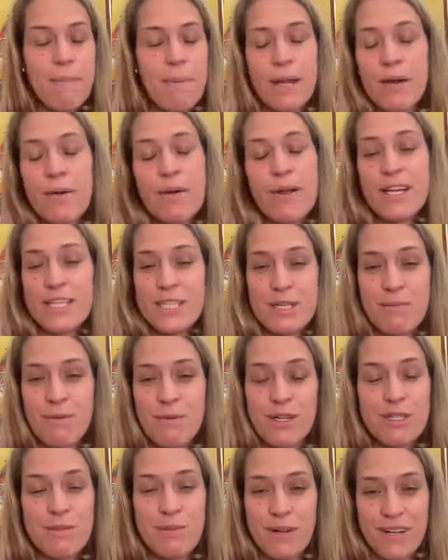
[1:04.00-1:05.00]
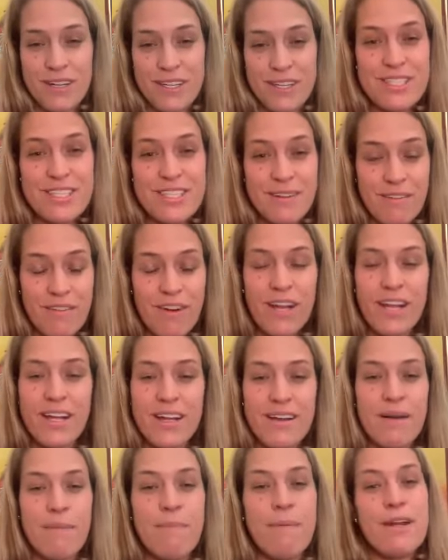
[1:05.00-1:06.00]
better customer experience,
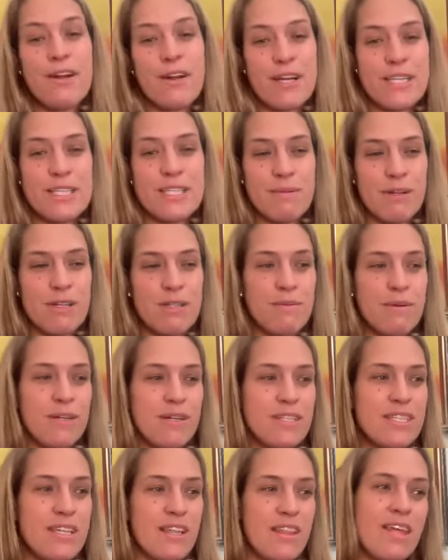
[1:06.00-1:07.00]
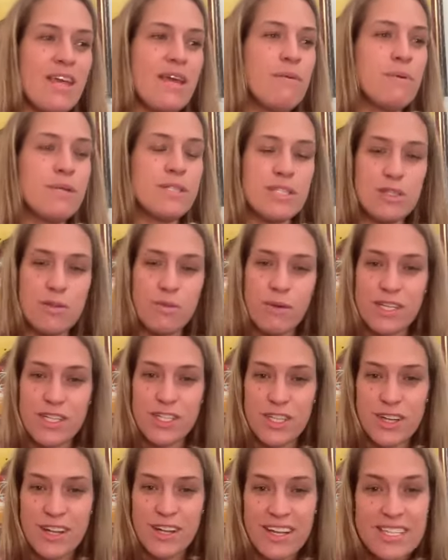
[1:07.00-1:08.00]
right? A better customer experience, they would
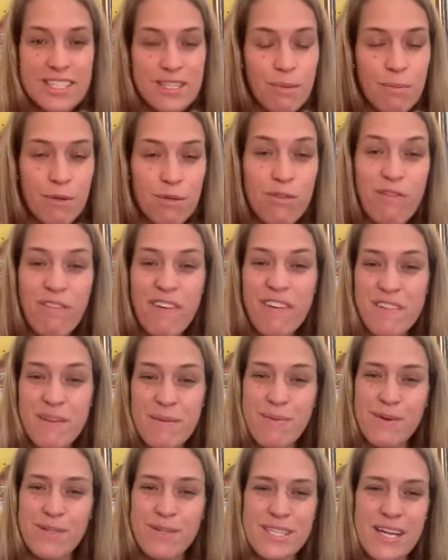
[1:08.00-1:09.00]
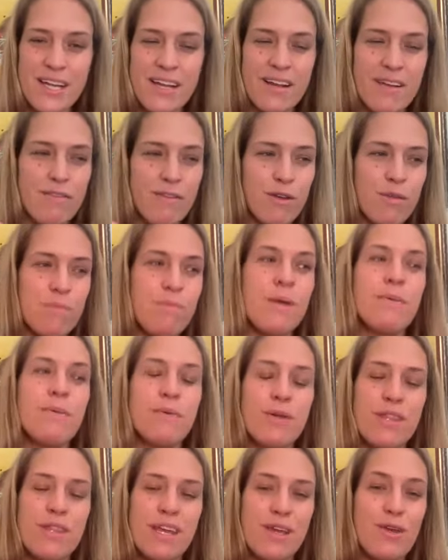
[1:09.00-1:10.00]
switch. It's almost 50% of
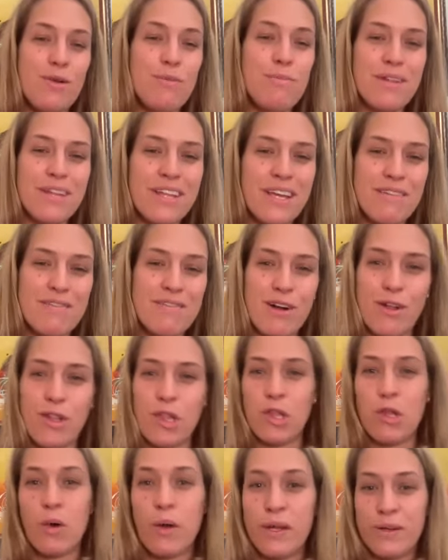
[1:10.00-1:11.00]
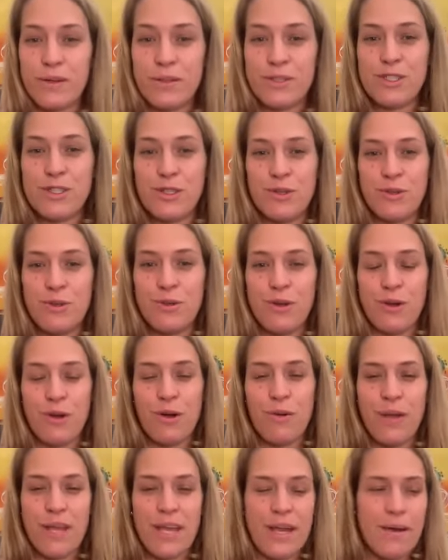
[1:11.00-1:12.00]
people that you believe are loyal to your
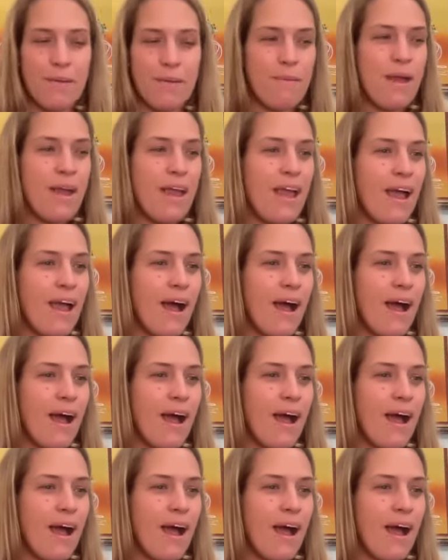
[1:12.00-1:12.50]
OEM